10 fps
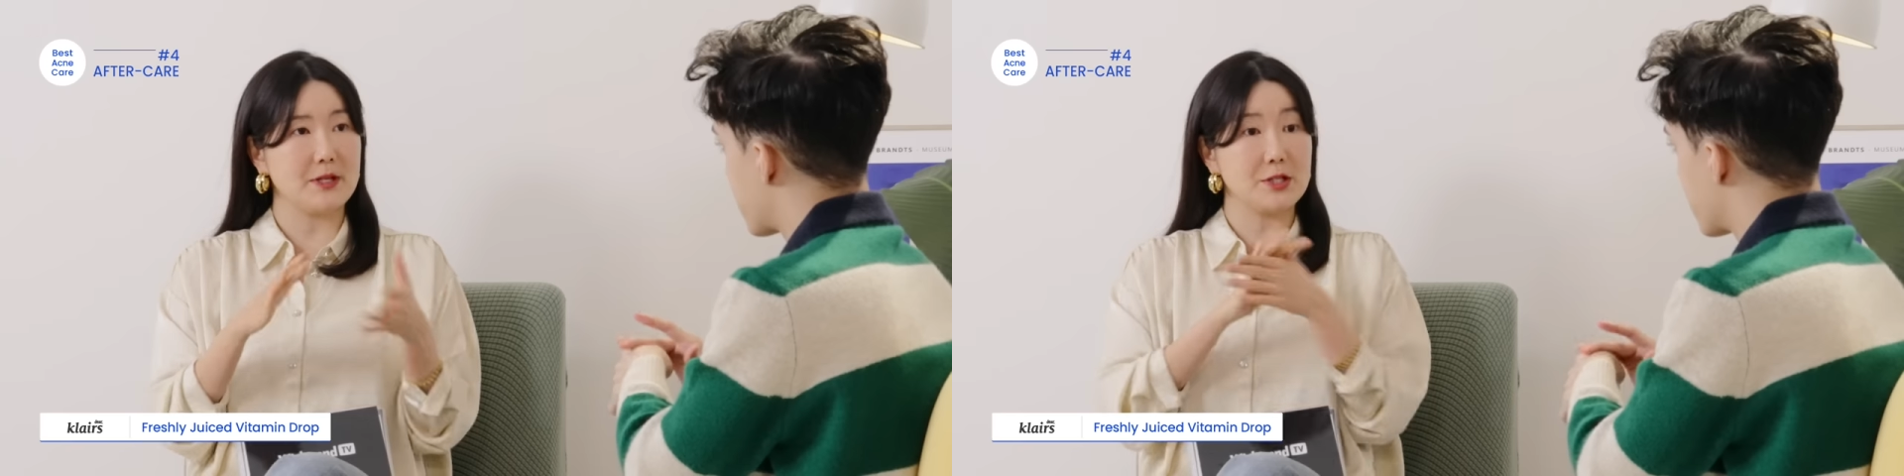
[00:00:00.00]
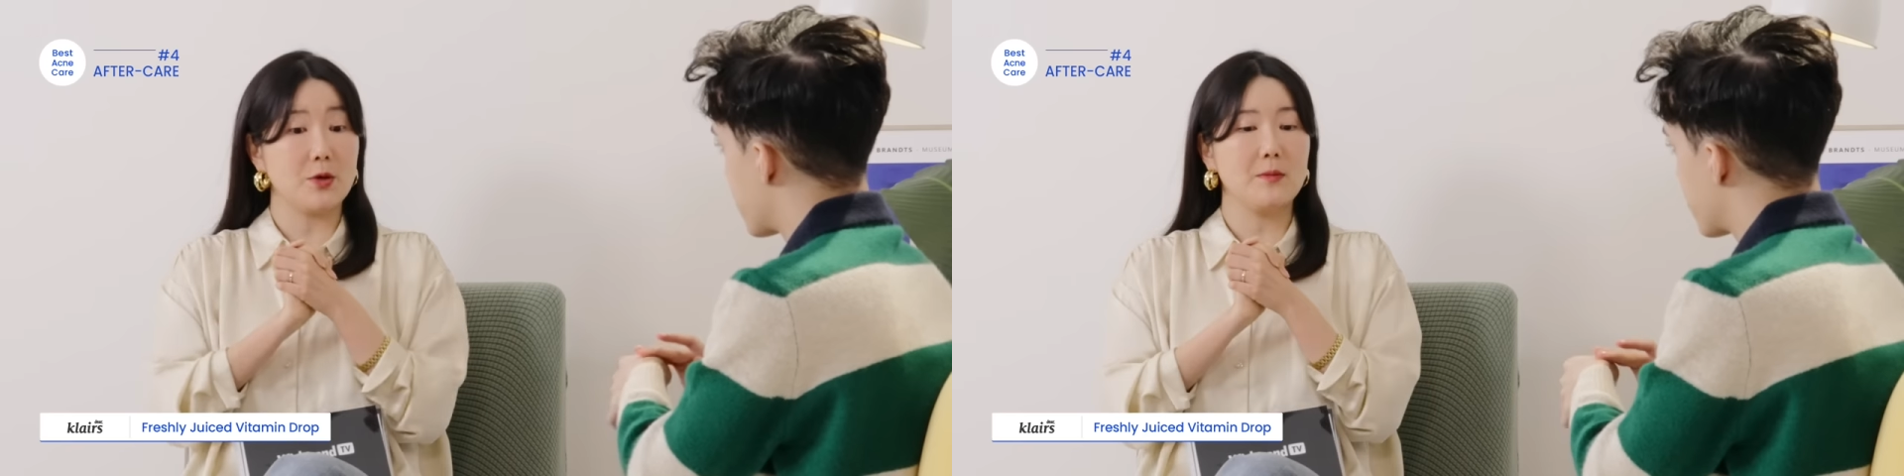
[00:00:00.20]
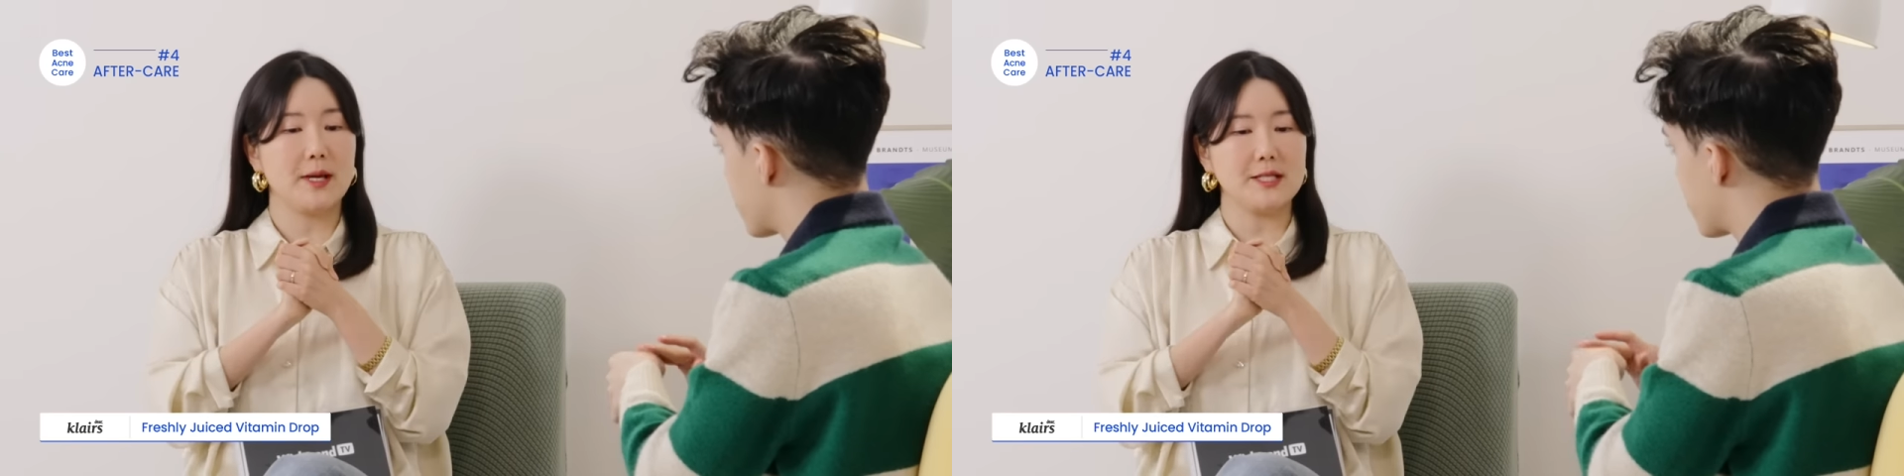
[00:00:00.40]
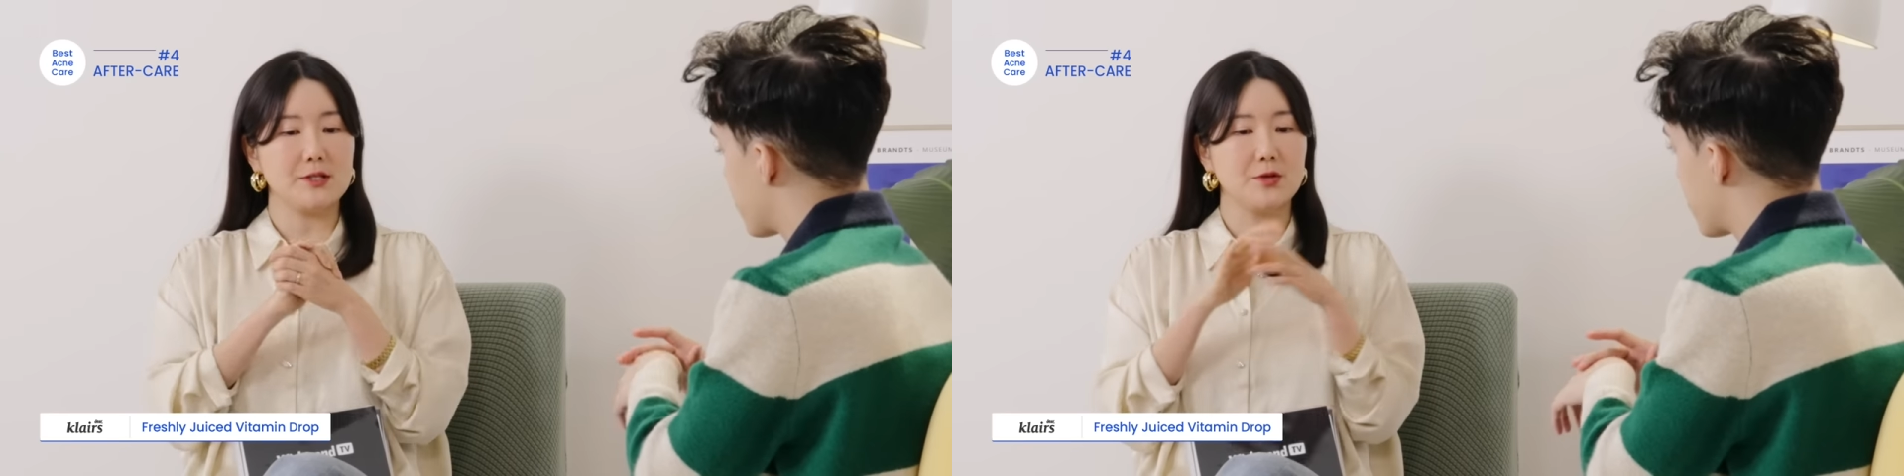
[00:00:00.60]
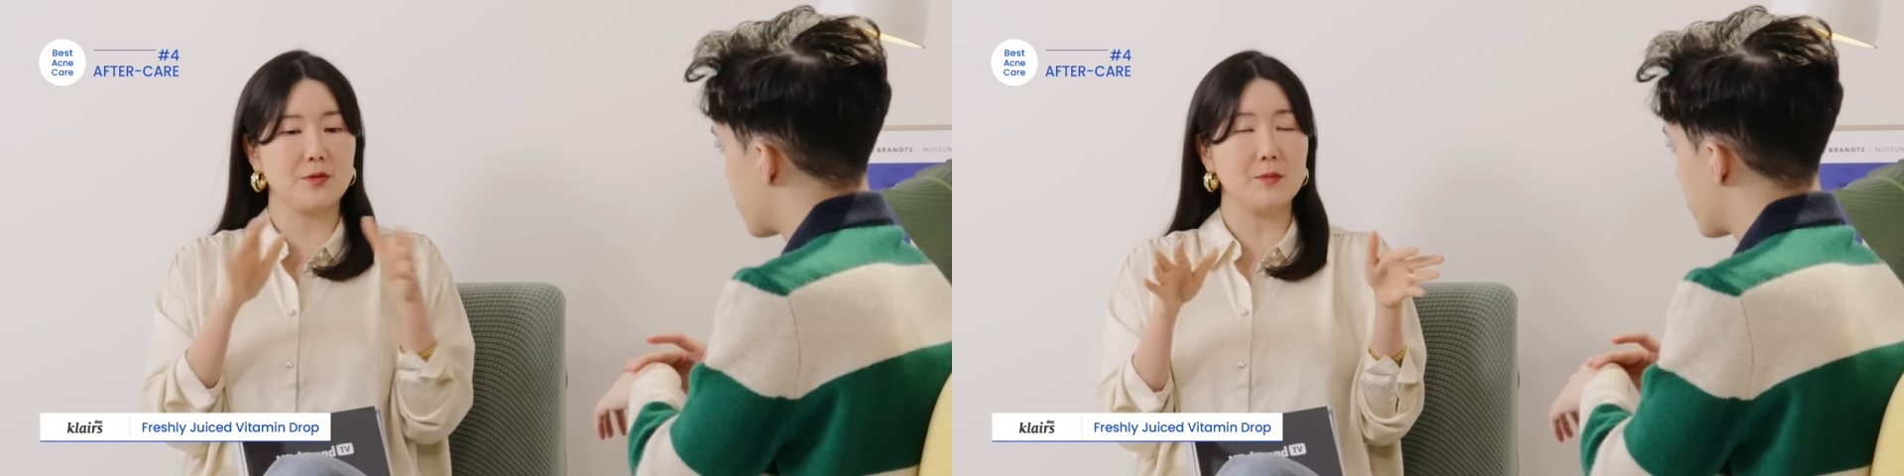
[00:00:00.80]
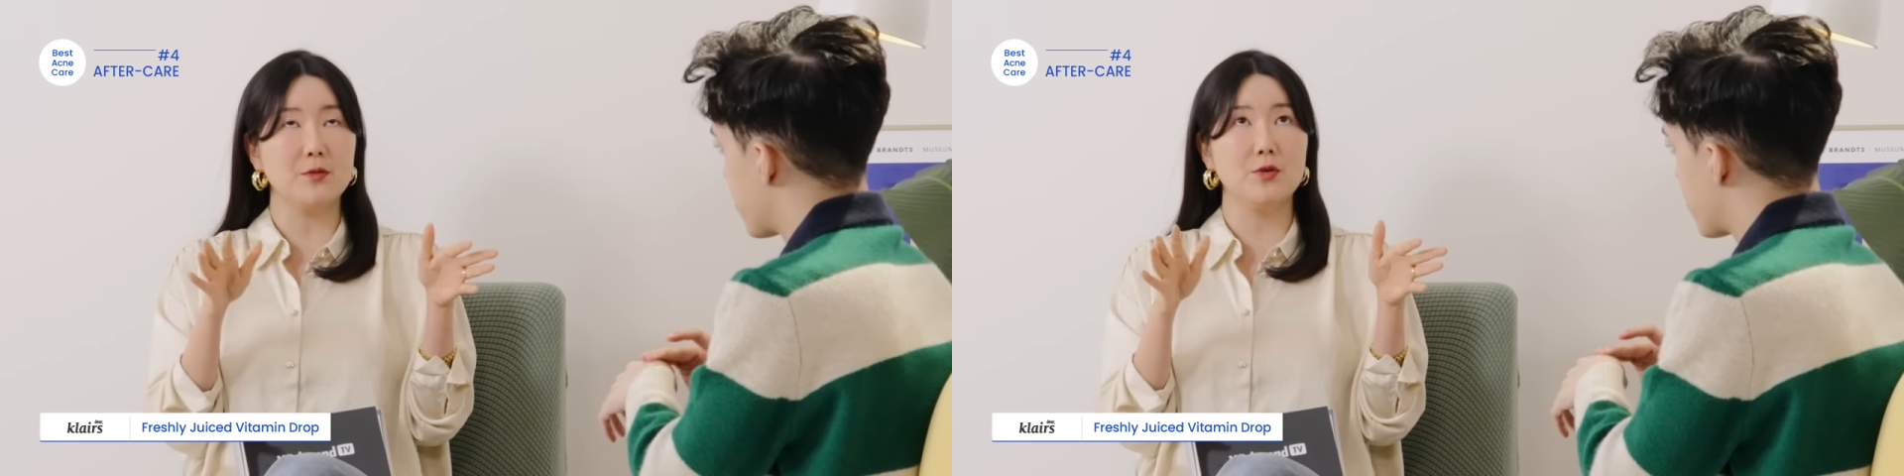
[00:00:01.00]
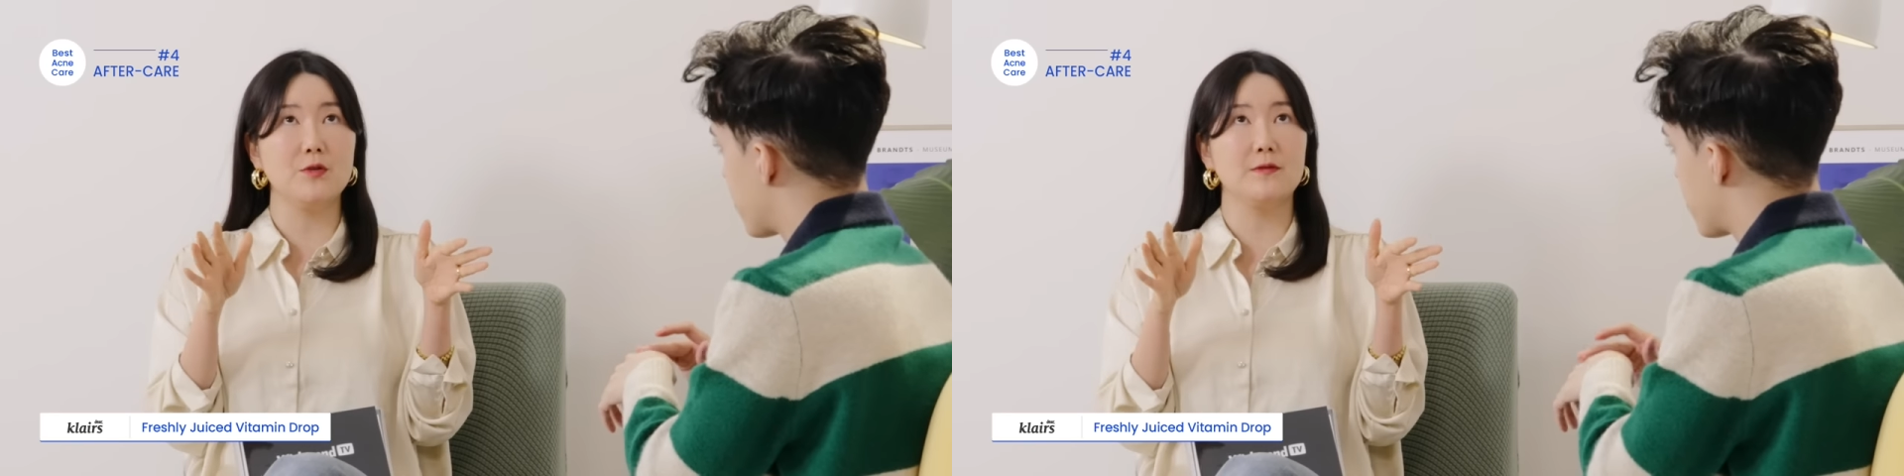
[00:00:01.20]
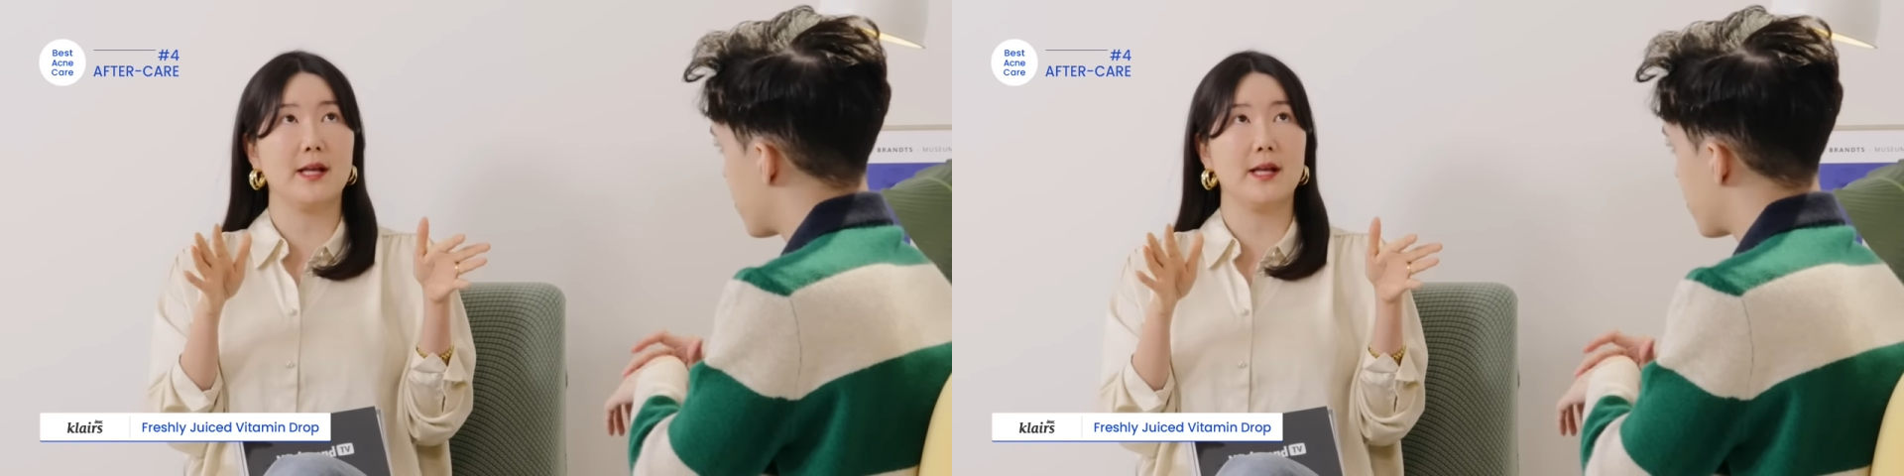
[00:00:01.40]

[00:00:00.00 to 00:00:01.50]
but so amazing to remove